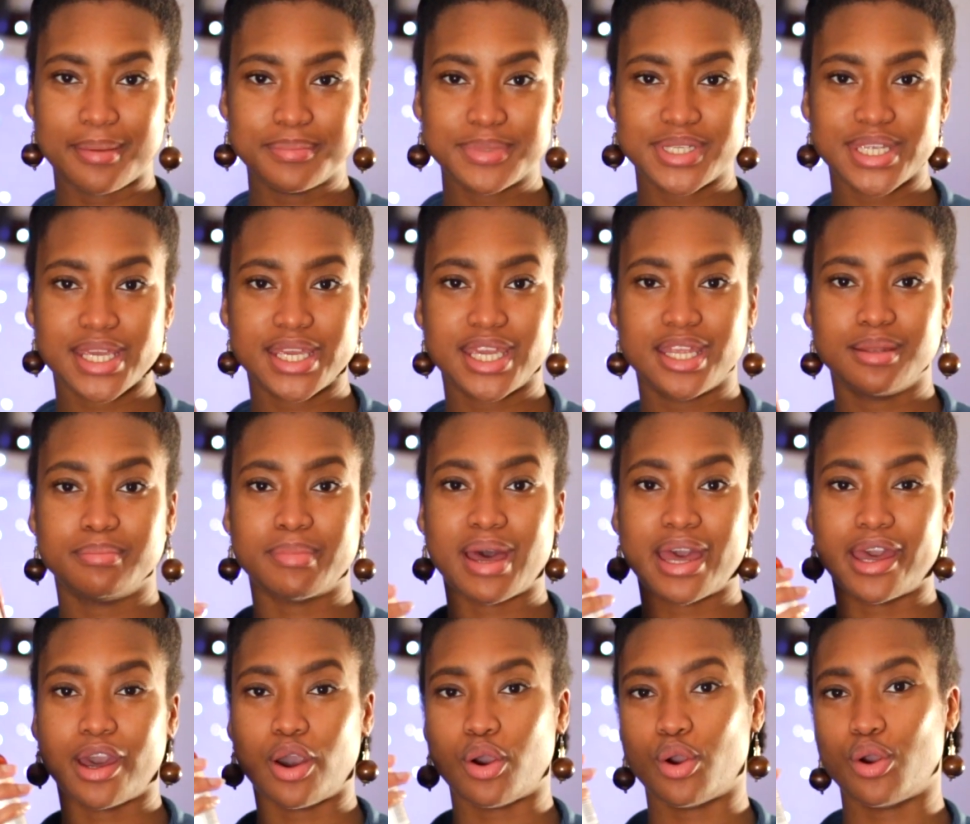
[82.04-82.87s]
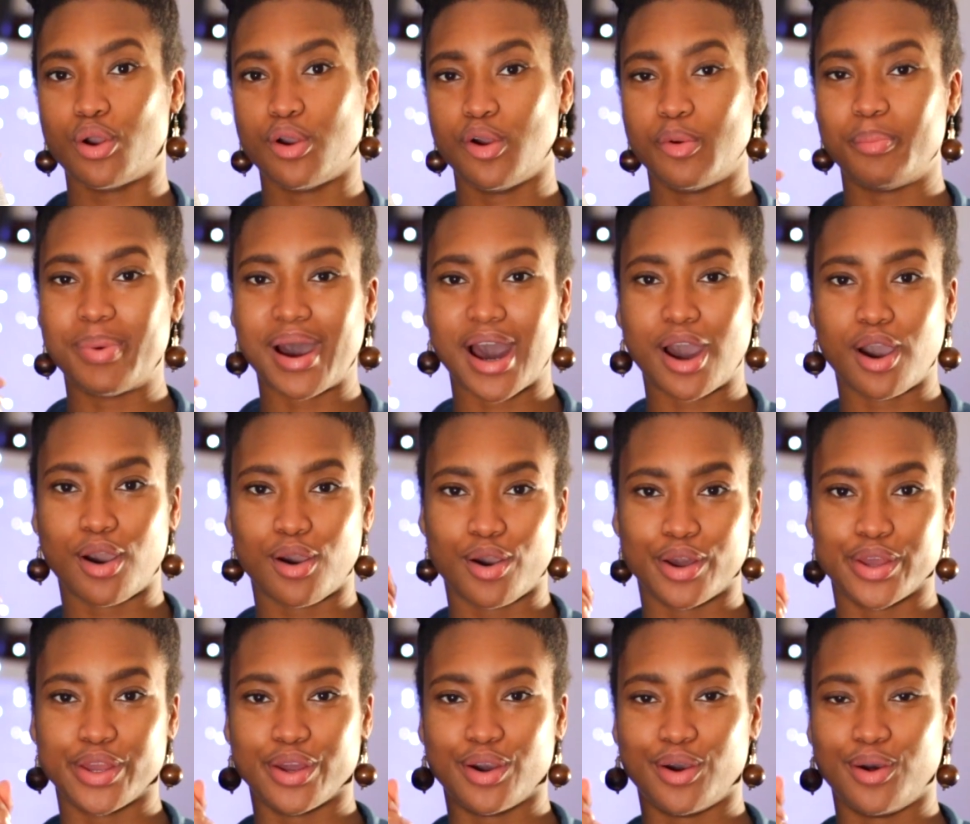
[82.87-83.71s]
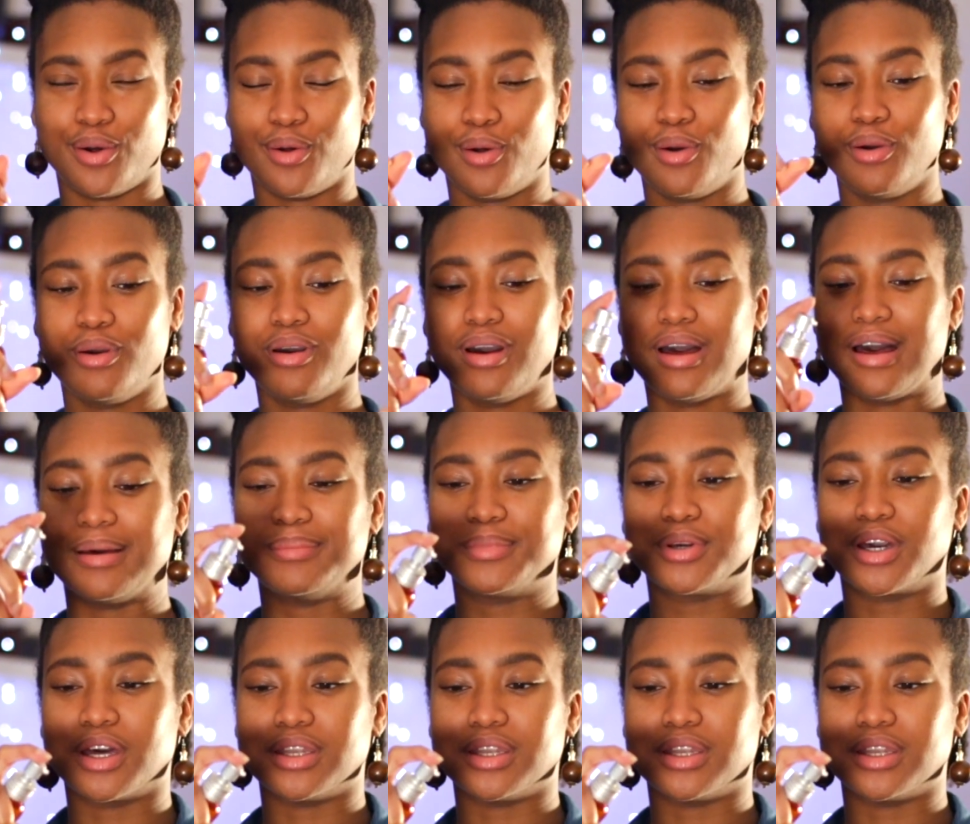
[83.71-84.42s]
I'm taking my jojoba oil. I'm